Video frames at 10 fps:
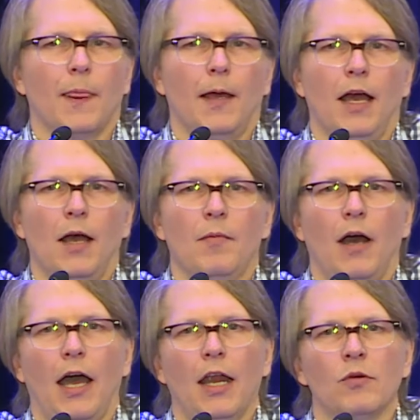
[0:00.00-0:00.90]

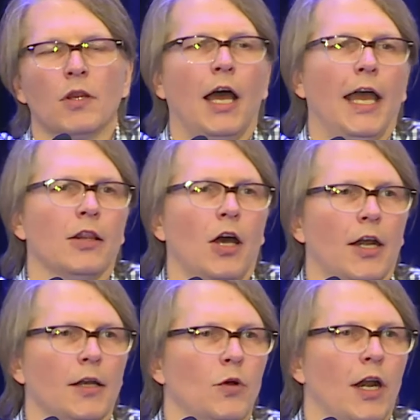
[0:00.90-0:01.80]
I rely a
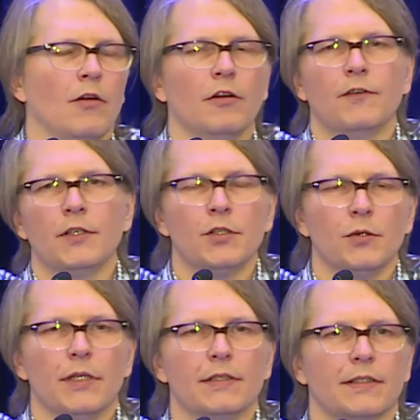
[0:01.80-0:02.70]
lot on what I refer
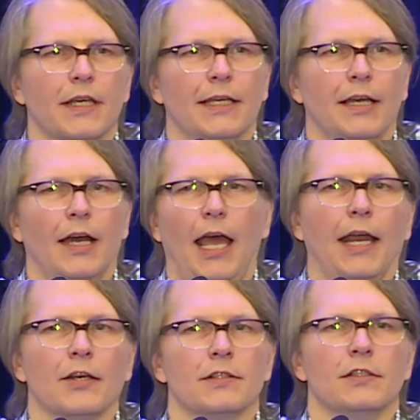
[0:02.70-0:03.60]
to as like a
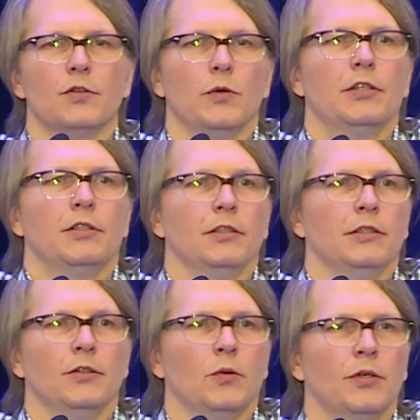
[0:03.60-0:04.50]
hacker's
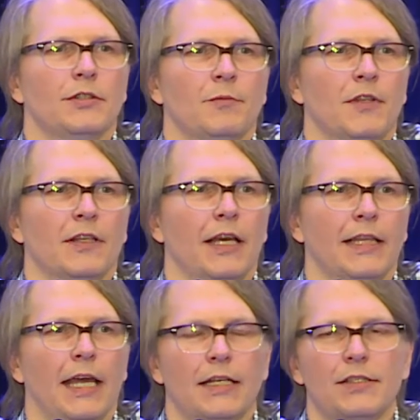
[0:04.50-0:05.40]
intuition or something like
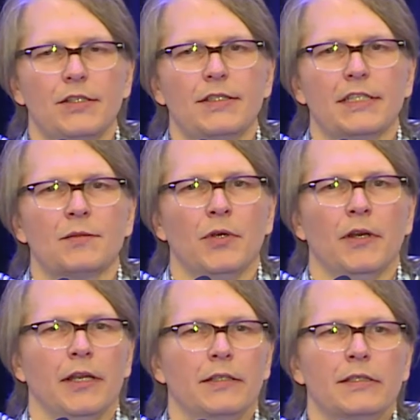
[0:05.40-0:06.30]
that. And it's just
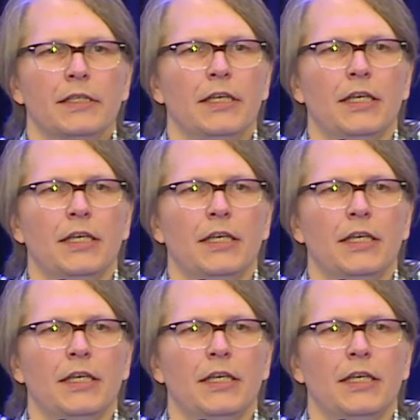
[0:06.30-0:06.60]
experience.